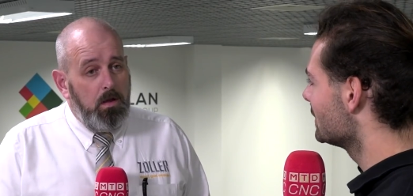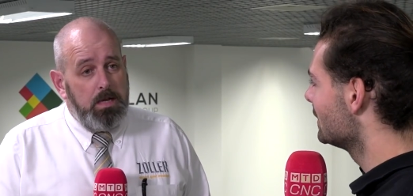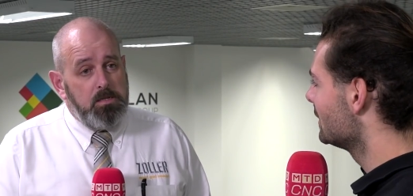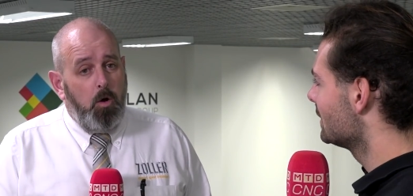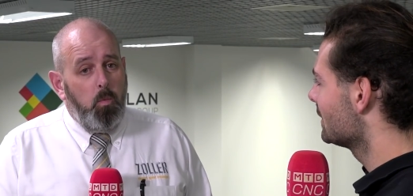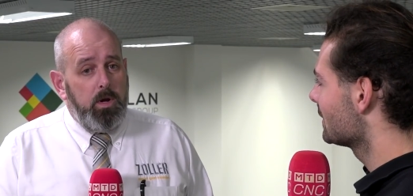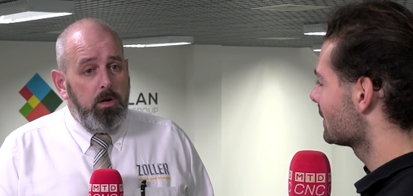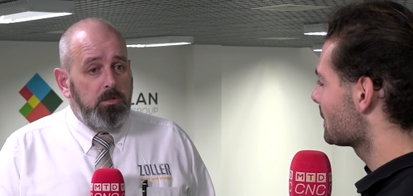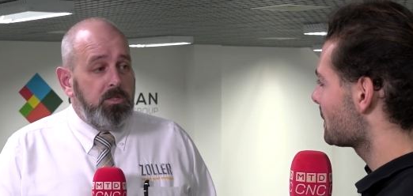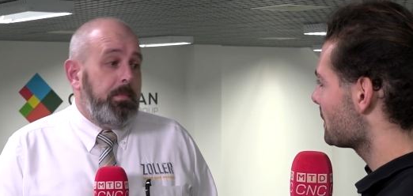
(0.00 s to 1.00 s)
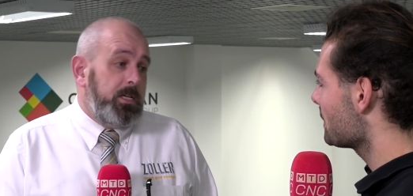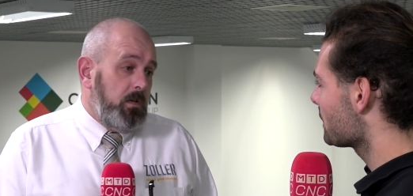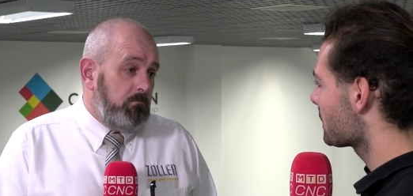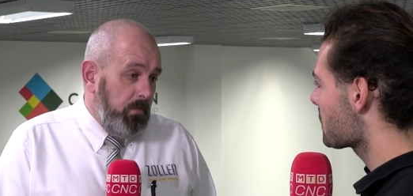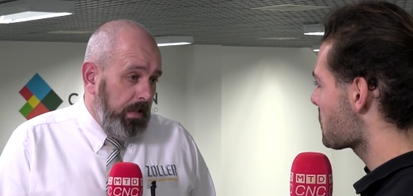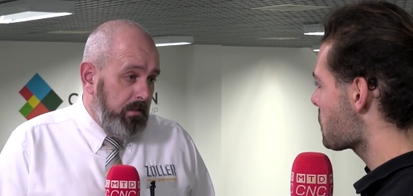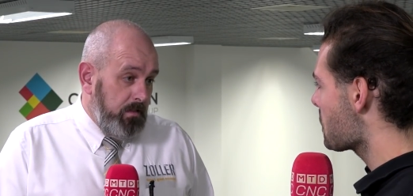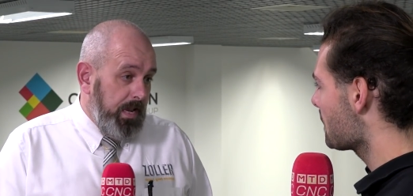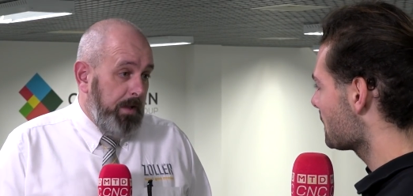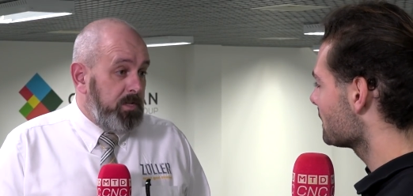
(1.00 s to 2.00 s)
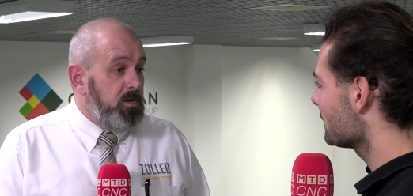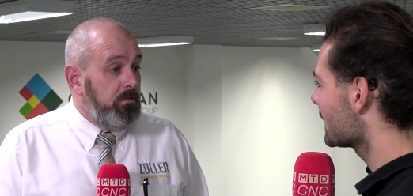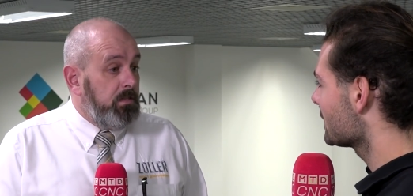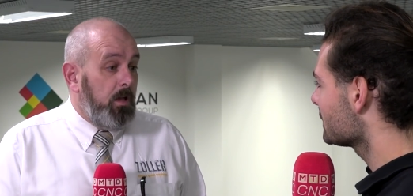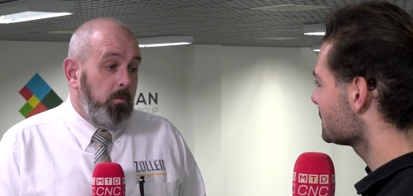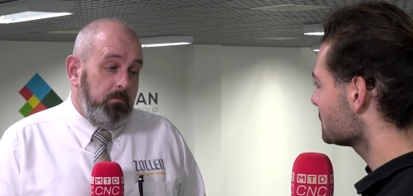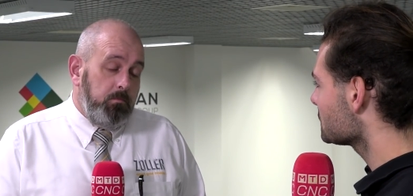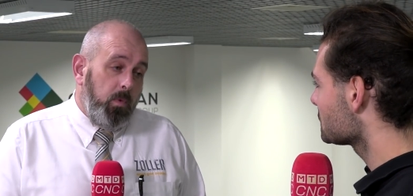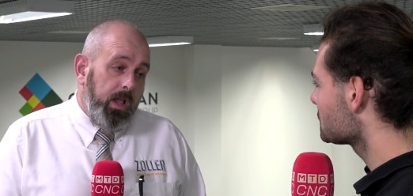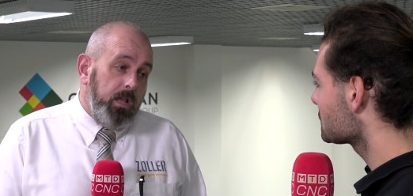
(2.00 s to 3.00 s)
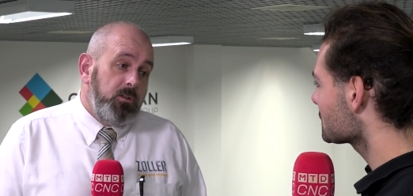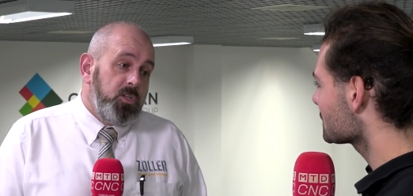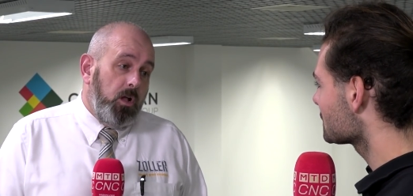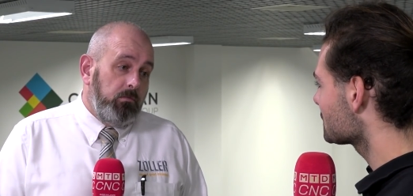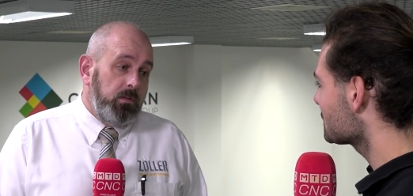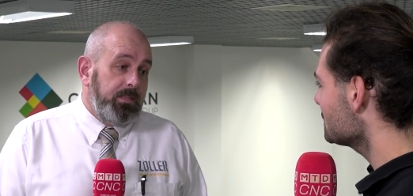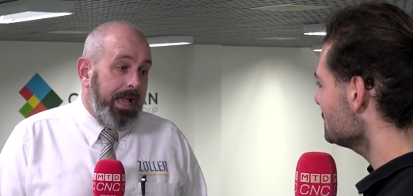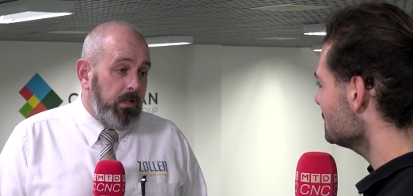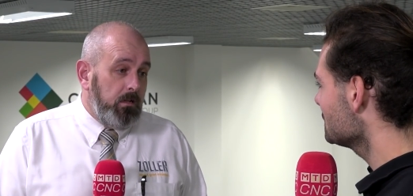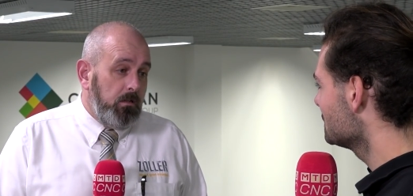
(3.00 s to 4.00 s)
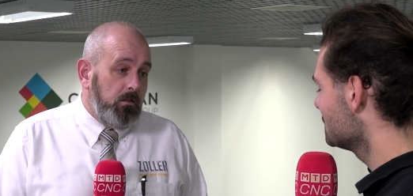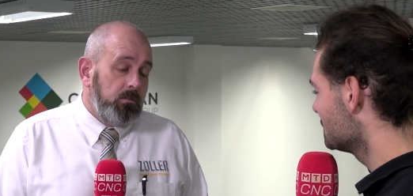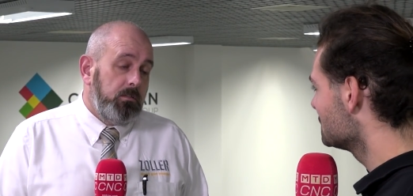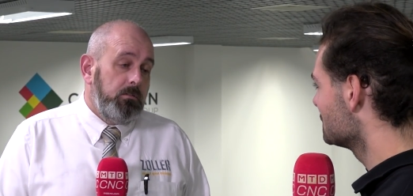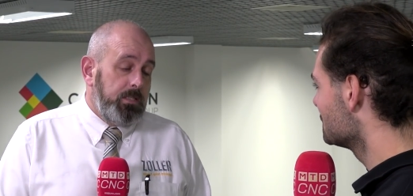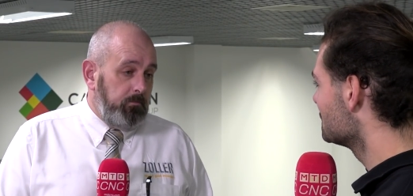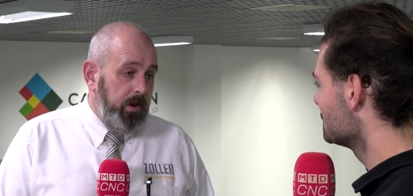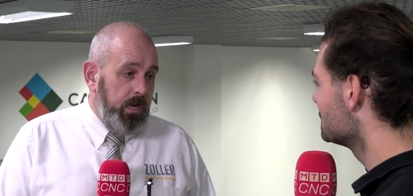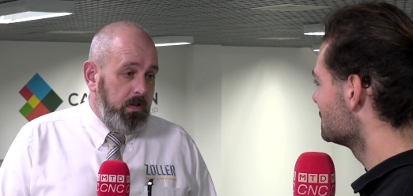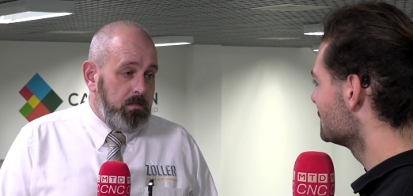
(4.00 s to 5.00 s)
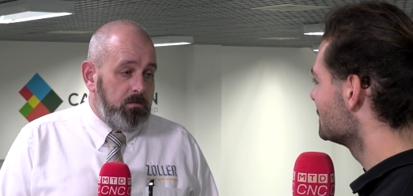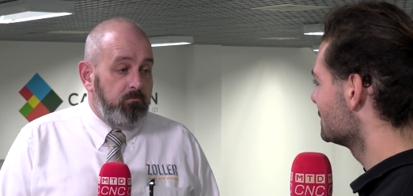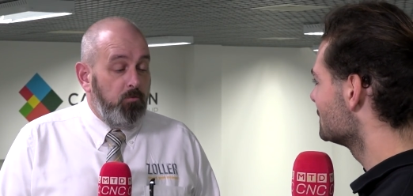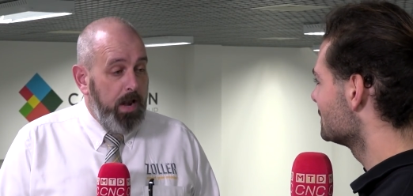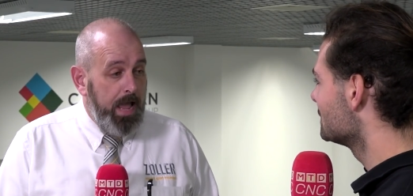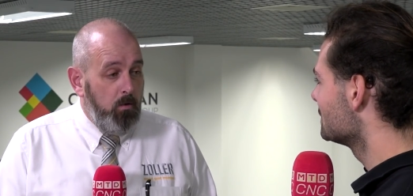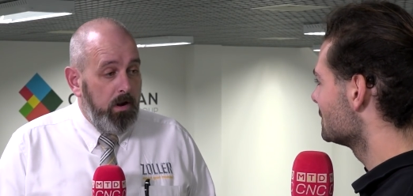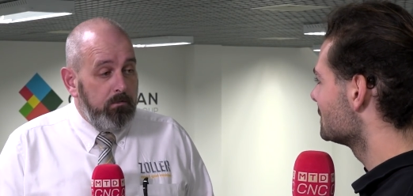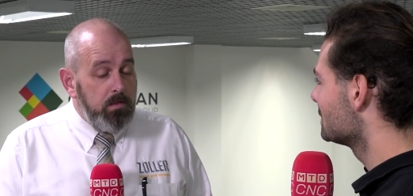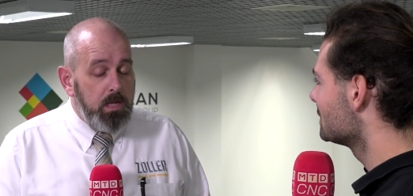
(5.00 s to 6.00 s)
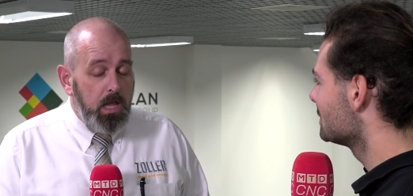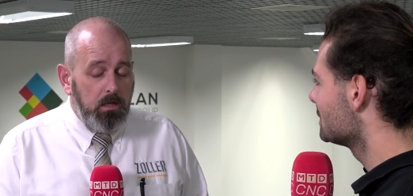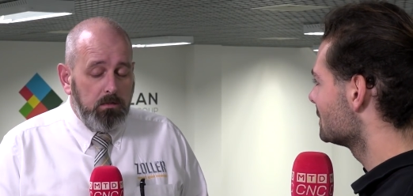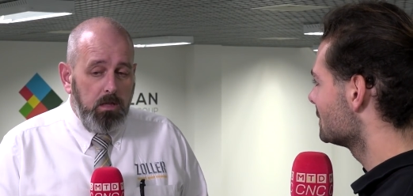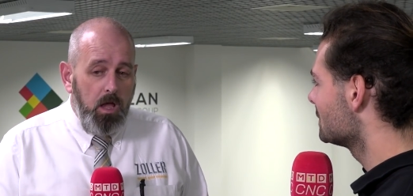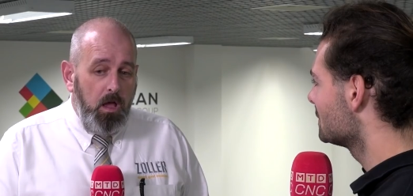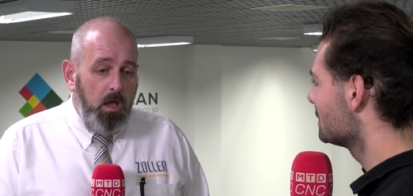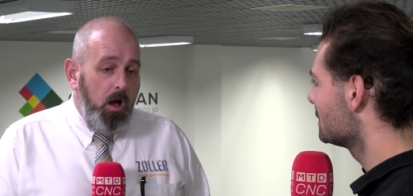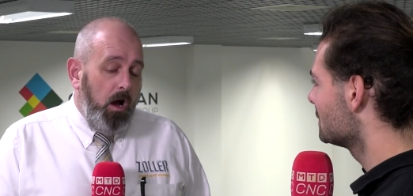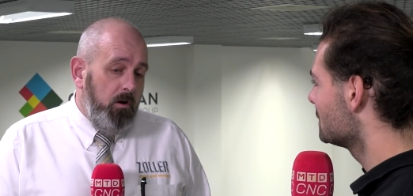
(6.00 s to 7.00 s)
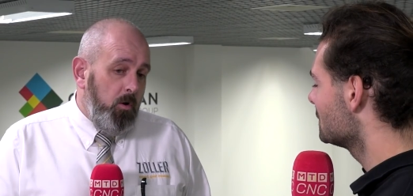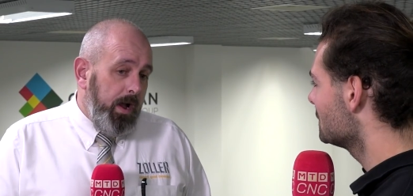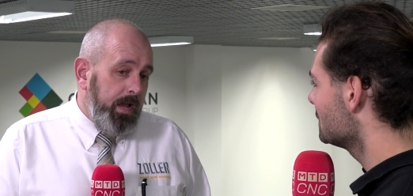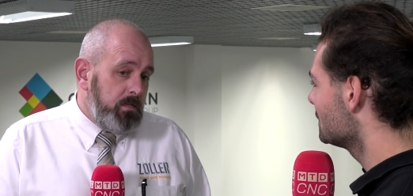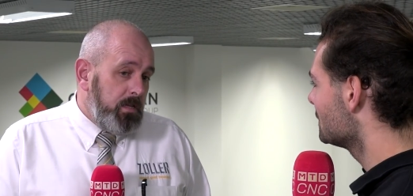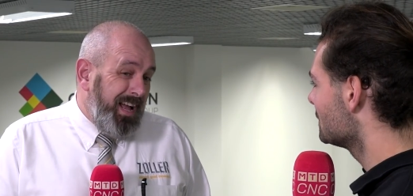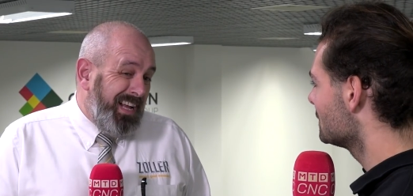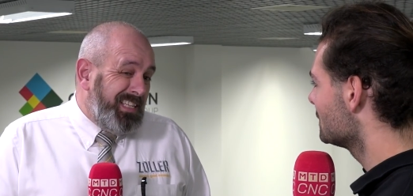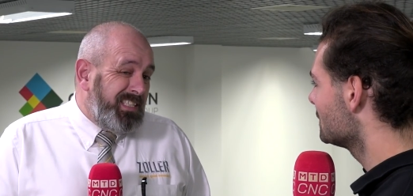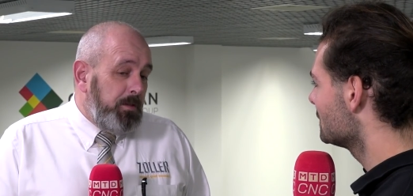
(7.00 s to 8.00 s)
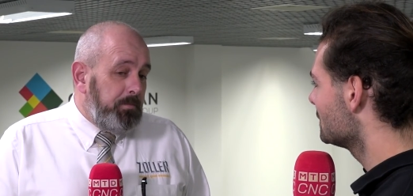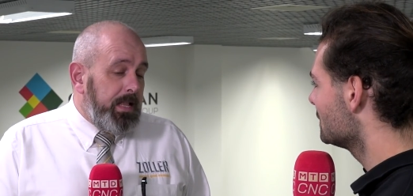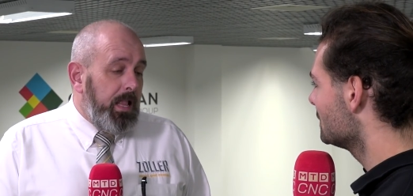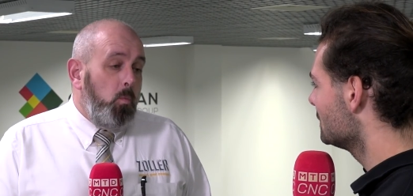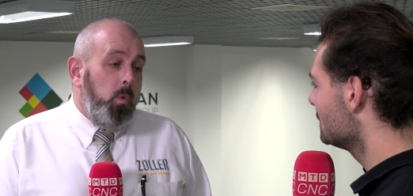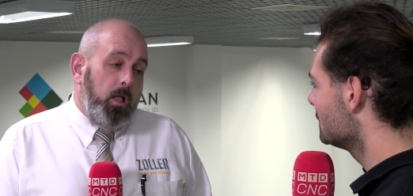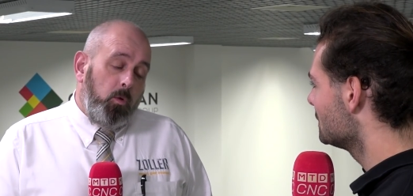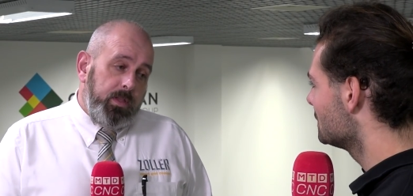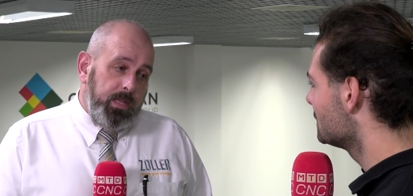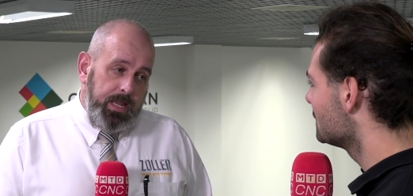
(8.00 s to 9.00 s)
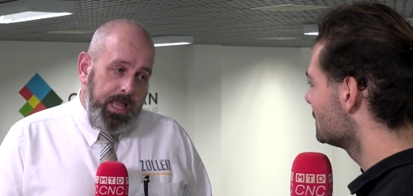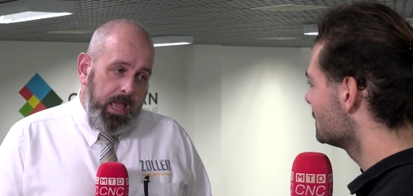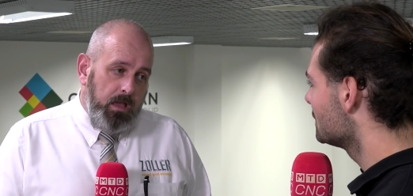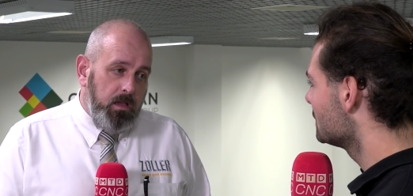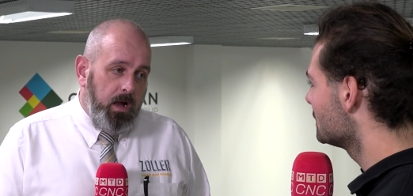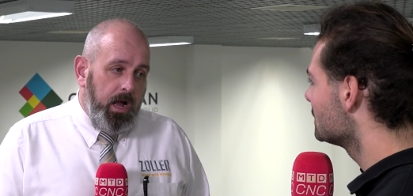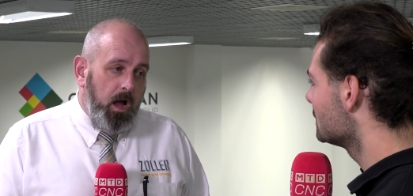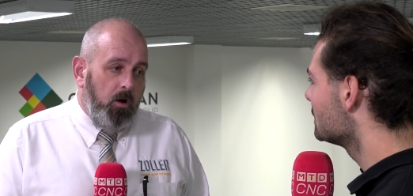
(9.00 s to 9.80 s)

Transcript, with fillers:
Speaker 1: Yeah, so we don't just measure length and diameter, obviously. We, we can tolerance angles, tip radius, run out, and everything else. ROI is typically well within a year. Uh,